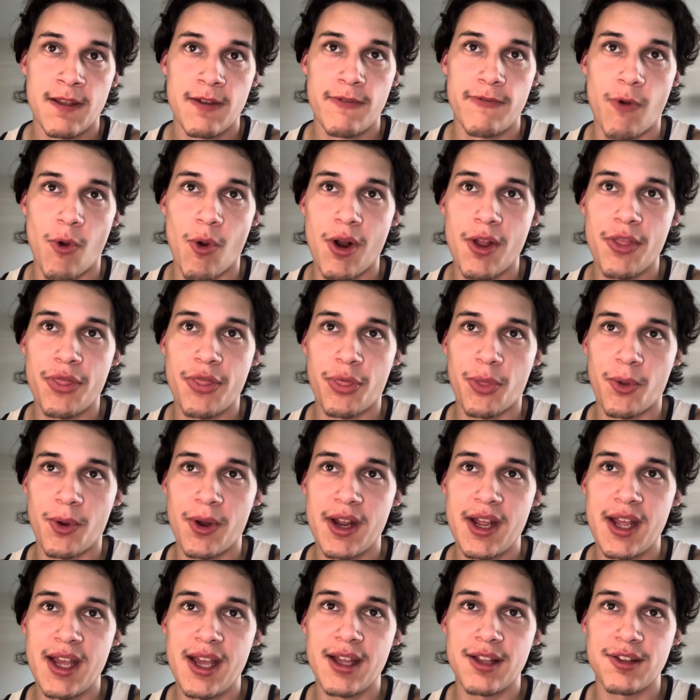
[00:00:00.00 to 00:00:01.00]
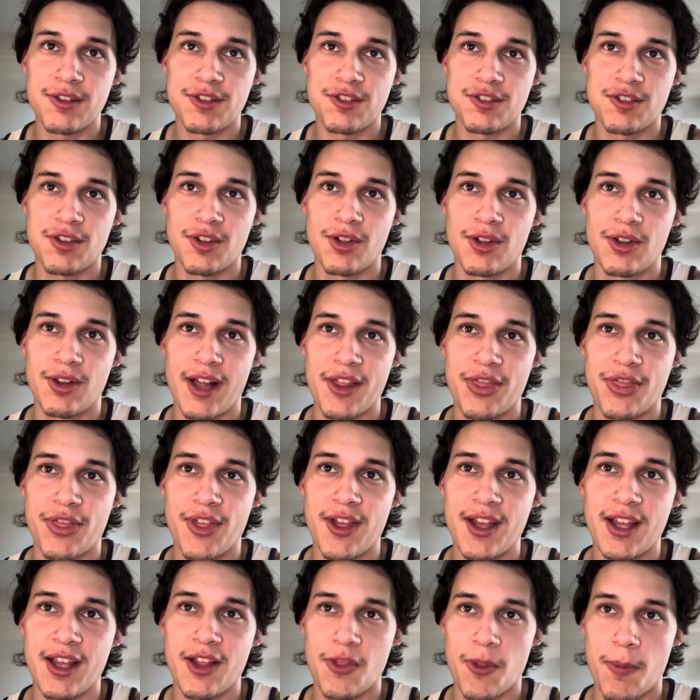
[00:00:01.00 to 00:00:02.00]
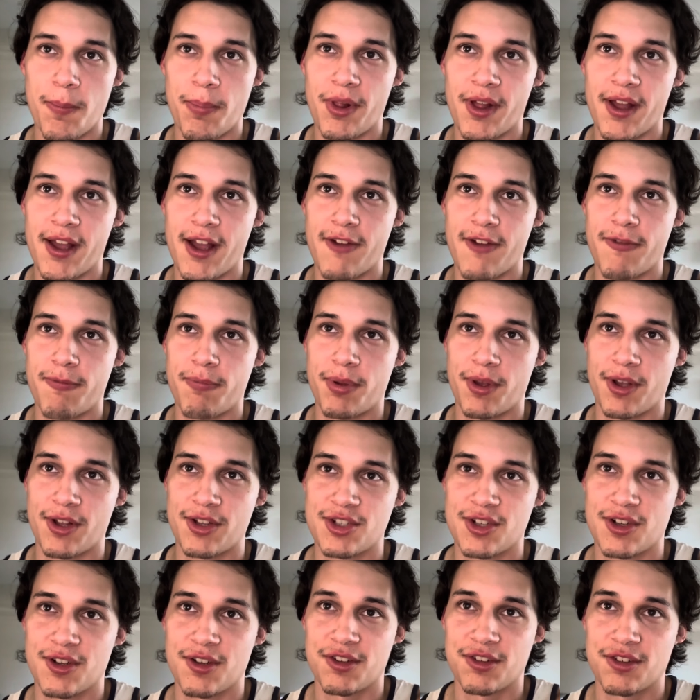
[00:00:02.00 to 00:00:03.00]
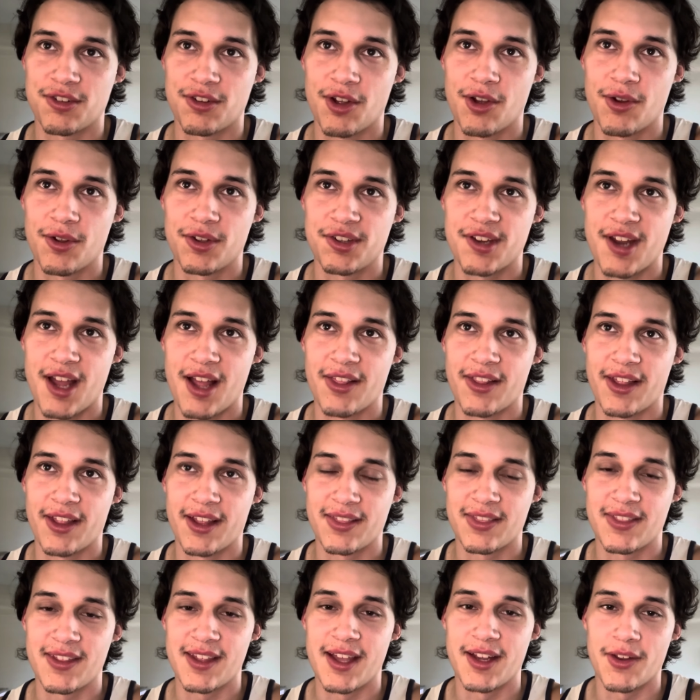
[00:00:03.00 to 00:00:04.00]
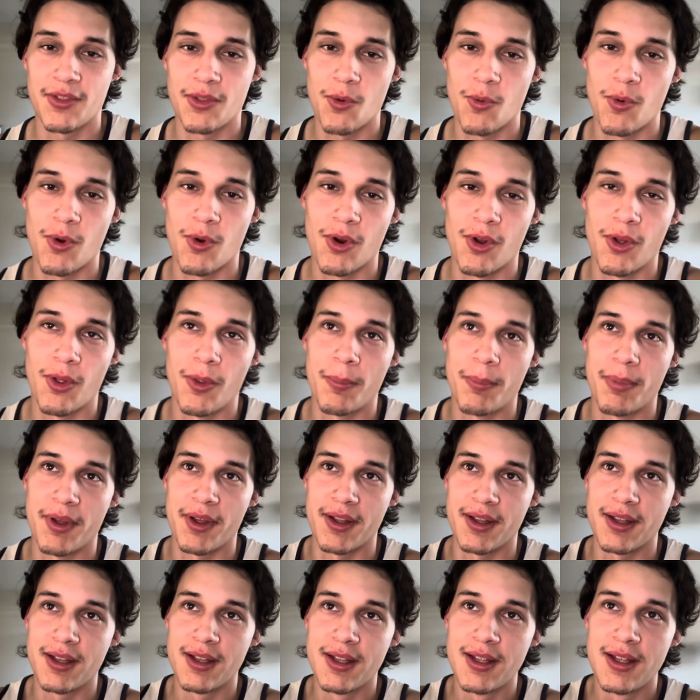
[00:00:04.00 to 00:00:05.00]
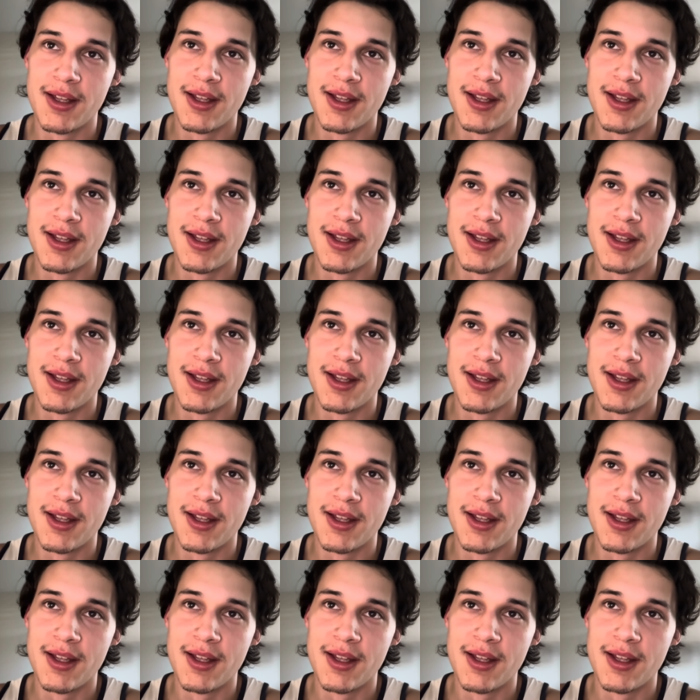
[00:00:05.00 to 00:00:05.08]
4-3, still, I think, in the playoff picture, so it's not like the end of the world, but